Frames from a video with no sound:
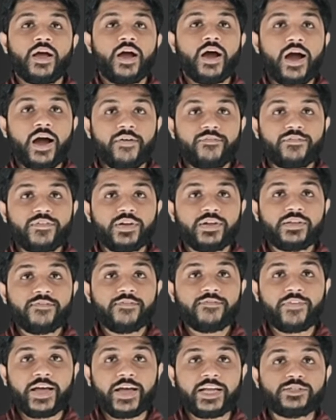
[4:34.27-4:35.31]
After the
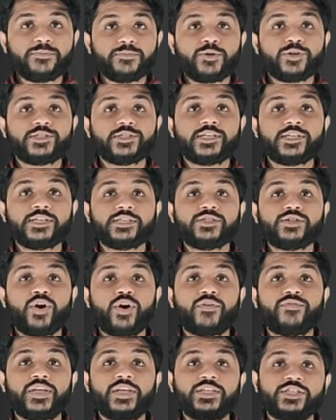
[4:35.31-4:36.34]
fetch process
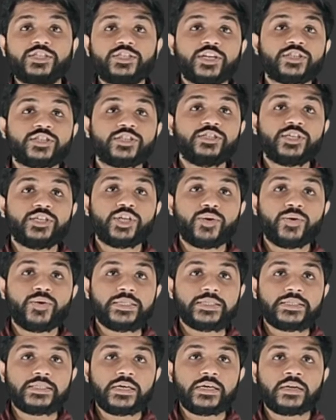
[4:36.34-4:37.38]
of the instruction 0
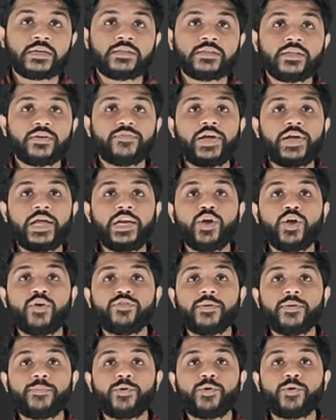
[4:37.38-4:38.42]
is done, the value
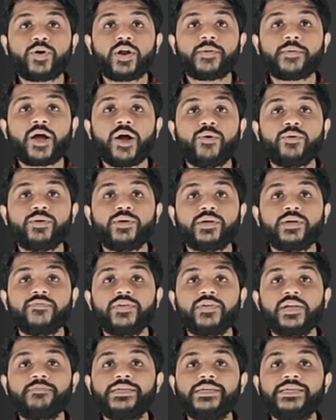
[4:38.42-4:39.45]
of the program counter
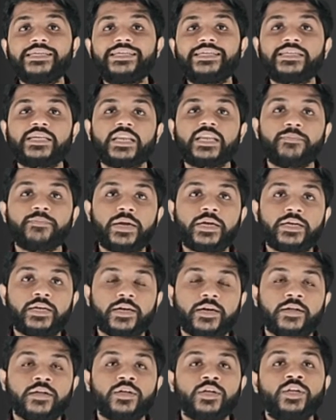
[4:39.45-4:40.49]
will be
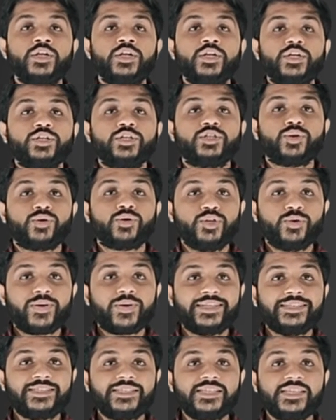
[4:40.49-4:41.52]
incremented. So you
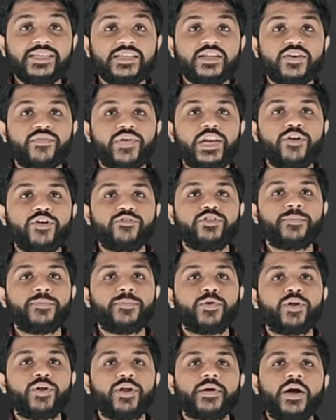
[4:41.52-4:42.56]
can see the value of the
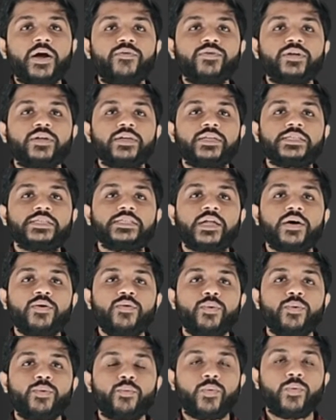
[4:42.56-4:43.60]
program counter is
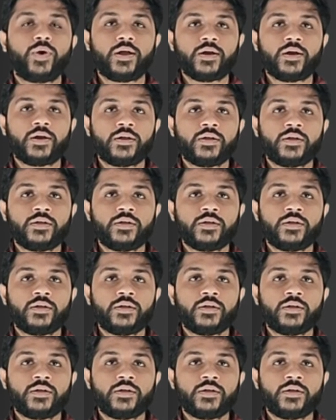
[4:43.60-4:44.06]
now 1.